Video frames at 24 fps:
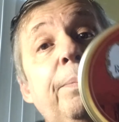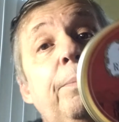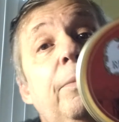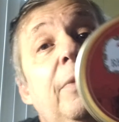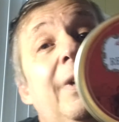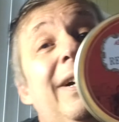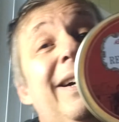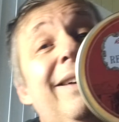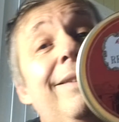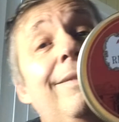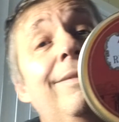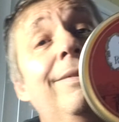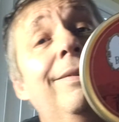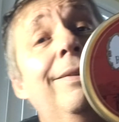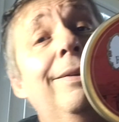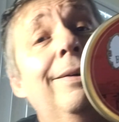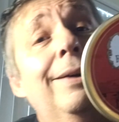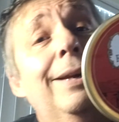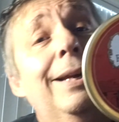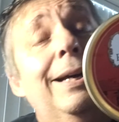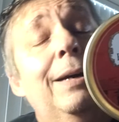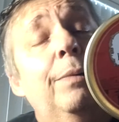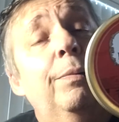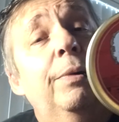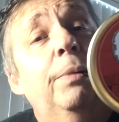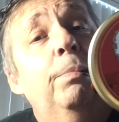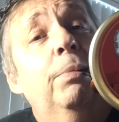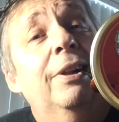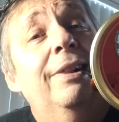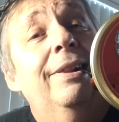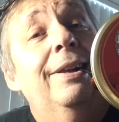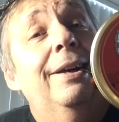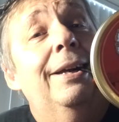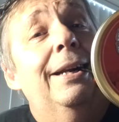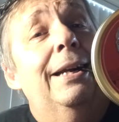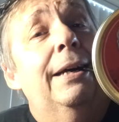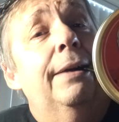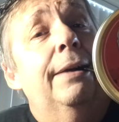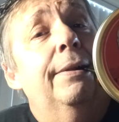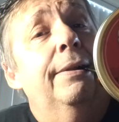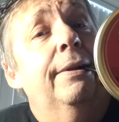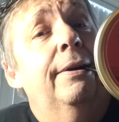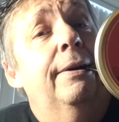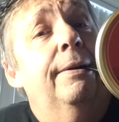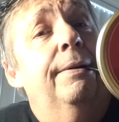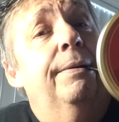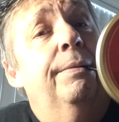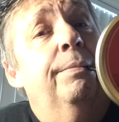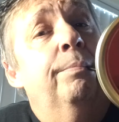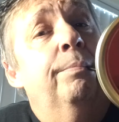I just thought I would put that out there.